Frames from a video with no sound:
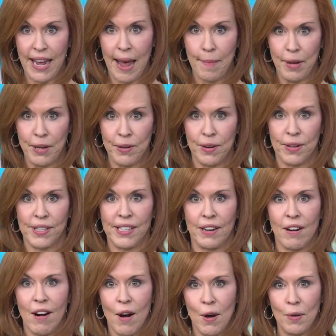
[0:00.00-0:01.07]
chemicals
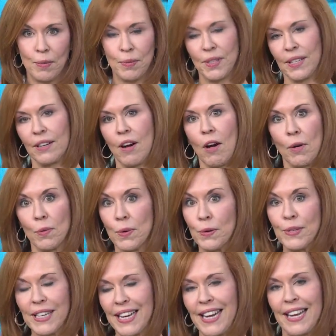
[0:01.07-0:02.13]
in our homes and our
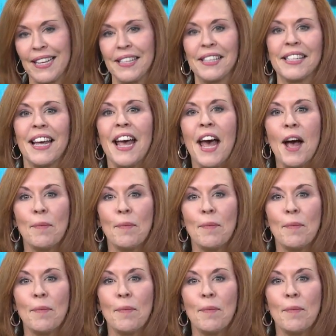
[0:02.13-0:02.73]
routines.